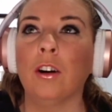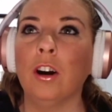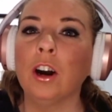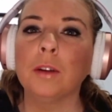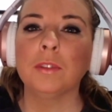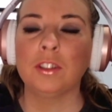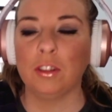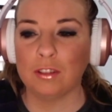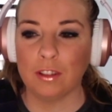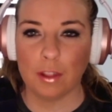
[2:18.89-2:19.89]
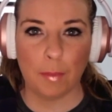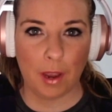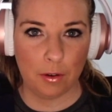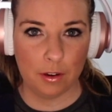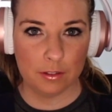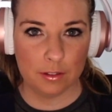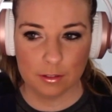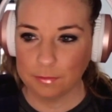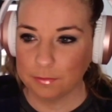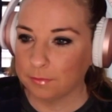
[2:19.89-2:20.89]
harmless use of the powers.
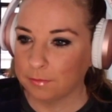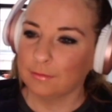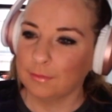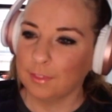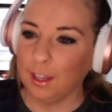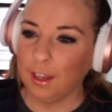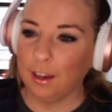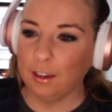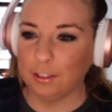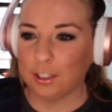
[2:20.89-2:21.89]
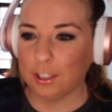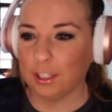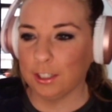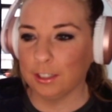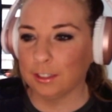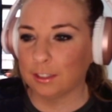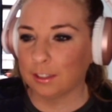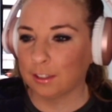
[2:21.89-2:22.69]
Oh, jeez.